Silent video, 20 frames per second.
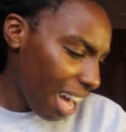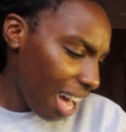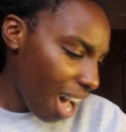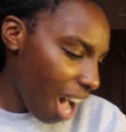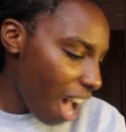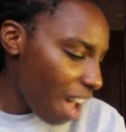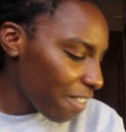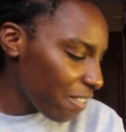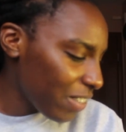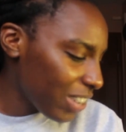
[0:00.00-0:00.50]

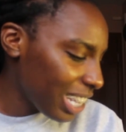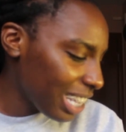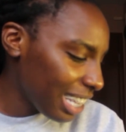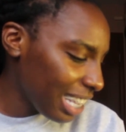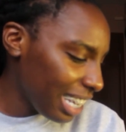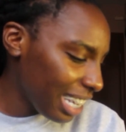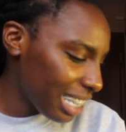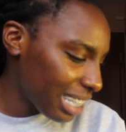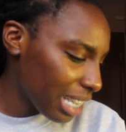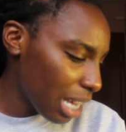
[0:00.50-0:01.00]

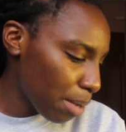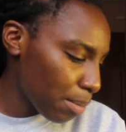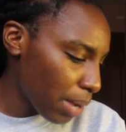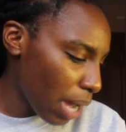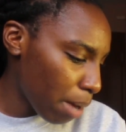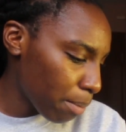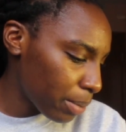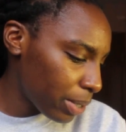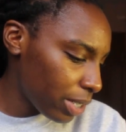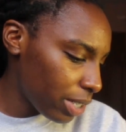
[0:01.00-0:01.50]
Confidently accept
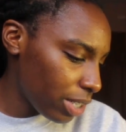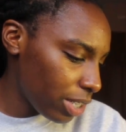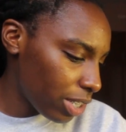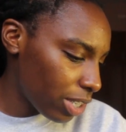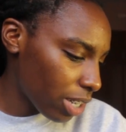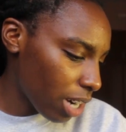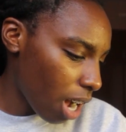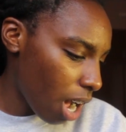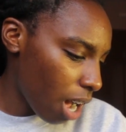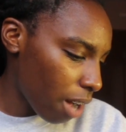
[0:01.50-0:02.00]

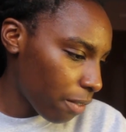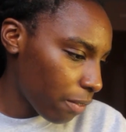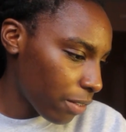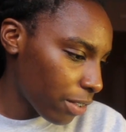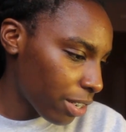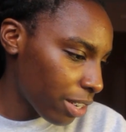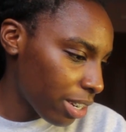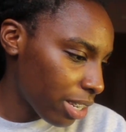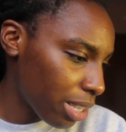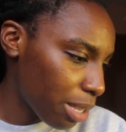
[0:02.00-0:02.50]
opportunities you're
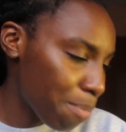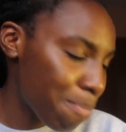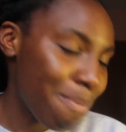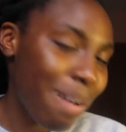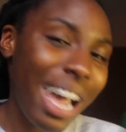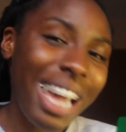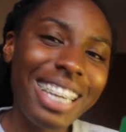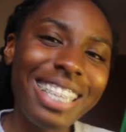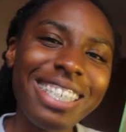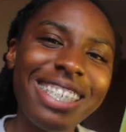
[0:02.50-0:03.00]
offered. The
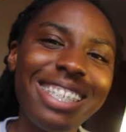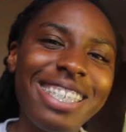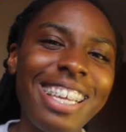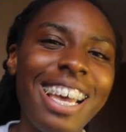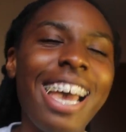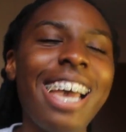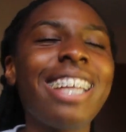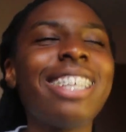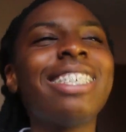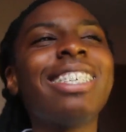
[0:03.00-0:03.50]
Midas
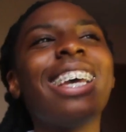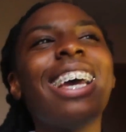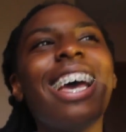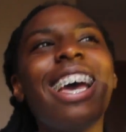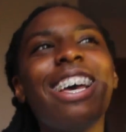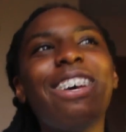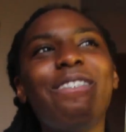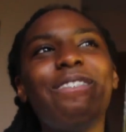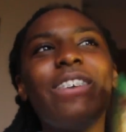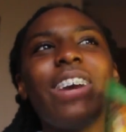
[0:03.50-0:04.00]
touch.
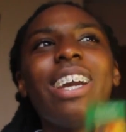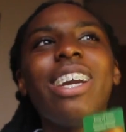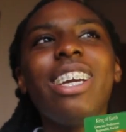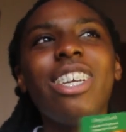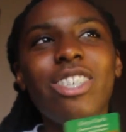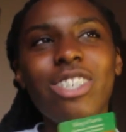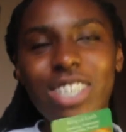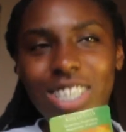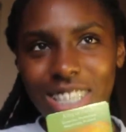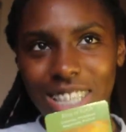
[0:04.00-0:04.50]
Very
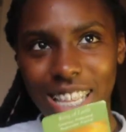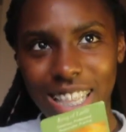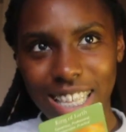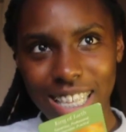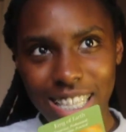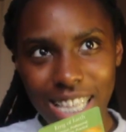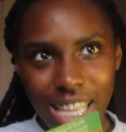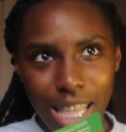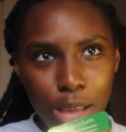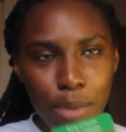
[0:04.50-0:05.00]
interesting that
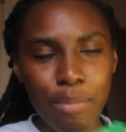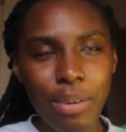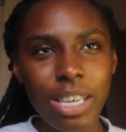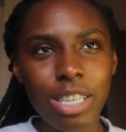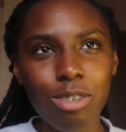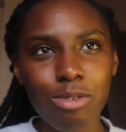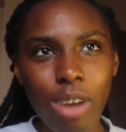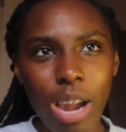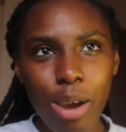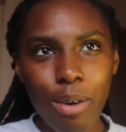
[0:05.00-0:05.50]
they said that,
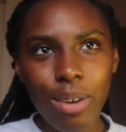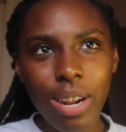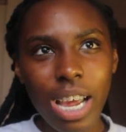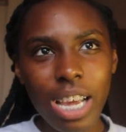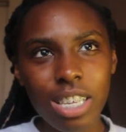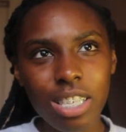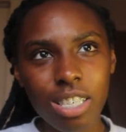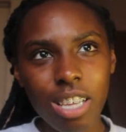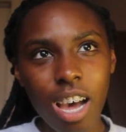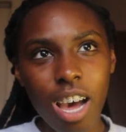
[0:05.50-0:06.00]
because right when
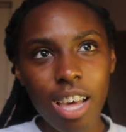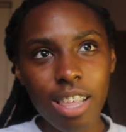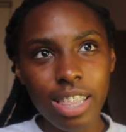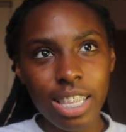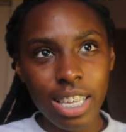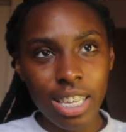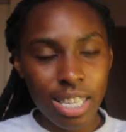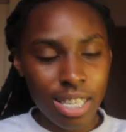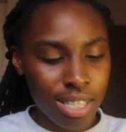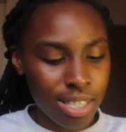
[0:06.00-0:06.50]
I saw
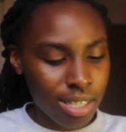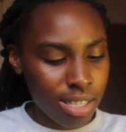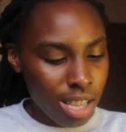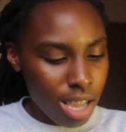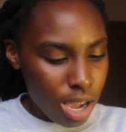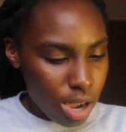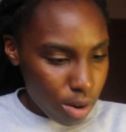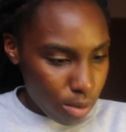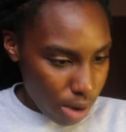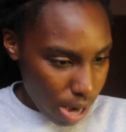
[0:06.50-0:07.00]
this,
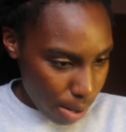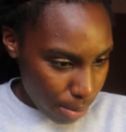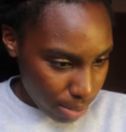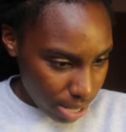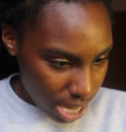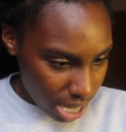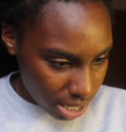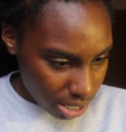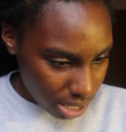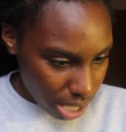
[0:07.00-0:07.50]
right
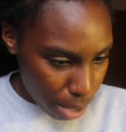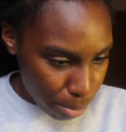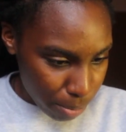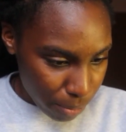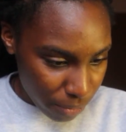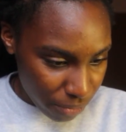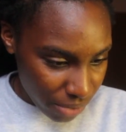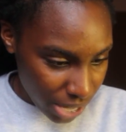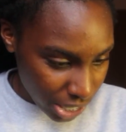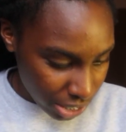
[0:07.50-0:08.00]
when I saw
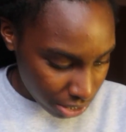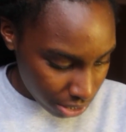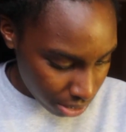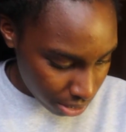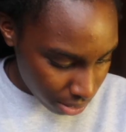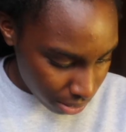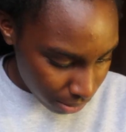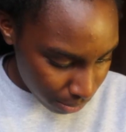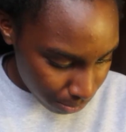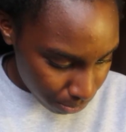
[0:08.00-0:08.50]

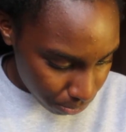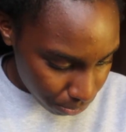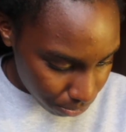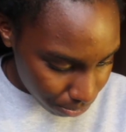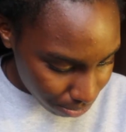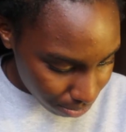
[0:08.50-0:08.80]
professional